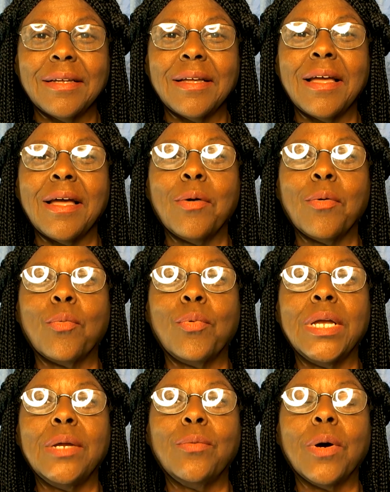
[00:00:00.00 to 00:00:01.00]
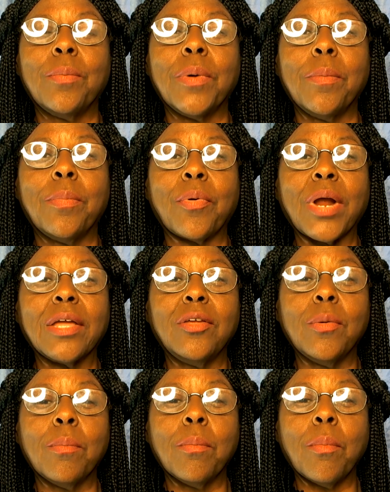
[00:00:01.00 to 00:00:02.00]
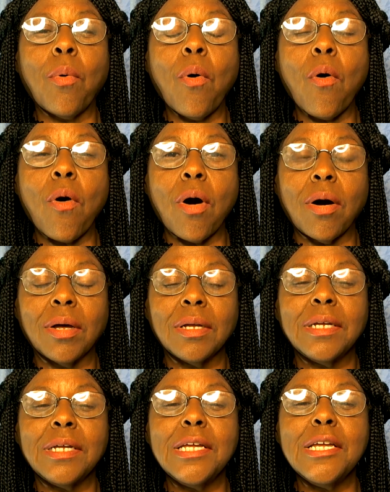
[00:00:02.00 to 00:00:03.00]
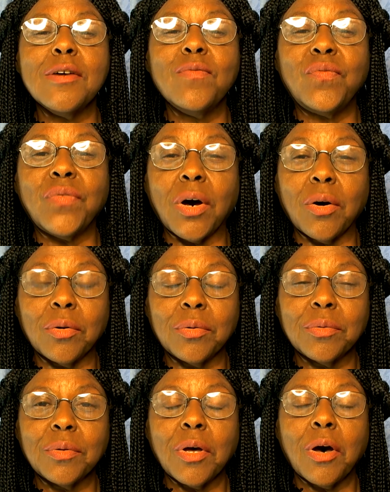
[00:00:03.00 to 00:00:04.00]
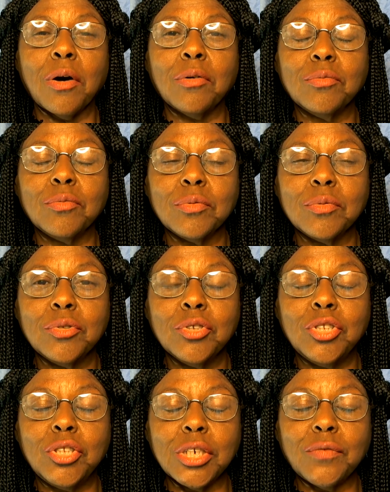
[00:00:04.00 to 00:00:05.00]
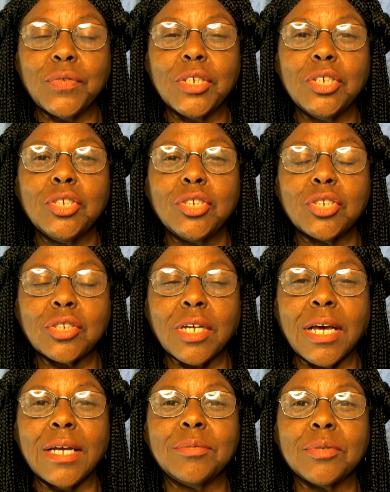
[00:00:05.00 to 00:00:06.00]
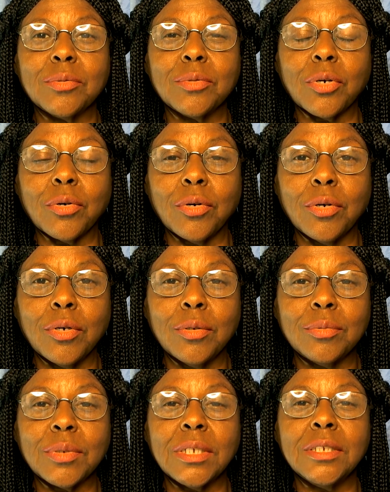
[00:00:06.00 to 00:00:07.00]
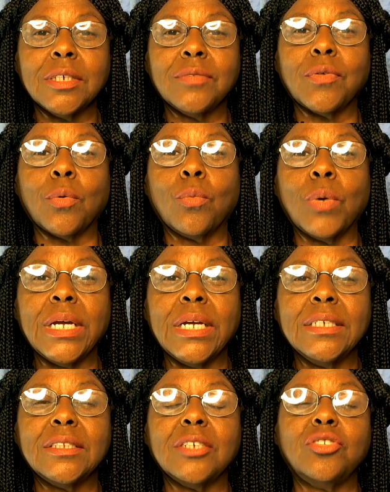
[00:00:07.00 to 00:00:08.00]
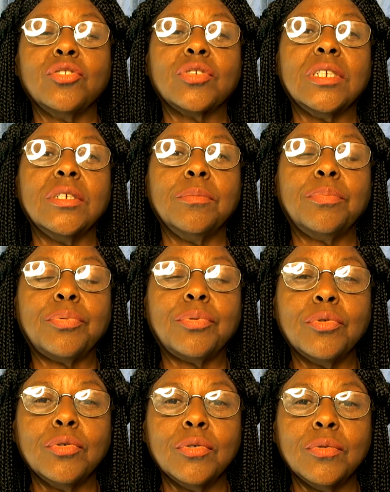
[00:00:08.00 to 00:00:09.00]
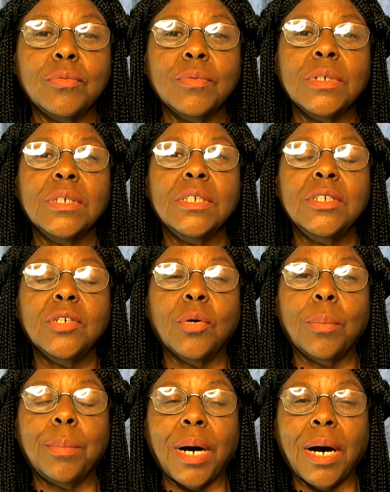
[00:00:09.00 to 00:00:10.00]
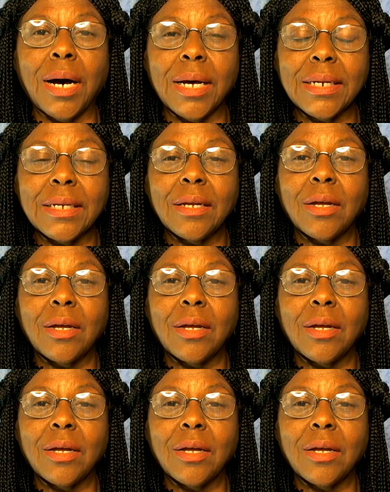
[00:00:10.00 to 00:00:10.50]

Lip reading: and we will be bringing you more info on different types of herbs and different ways that you can improve your body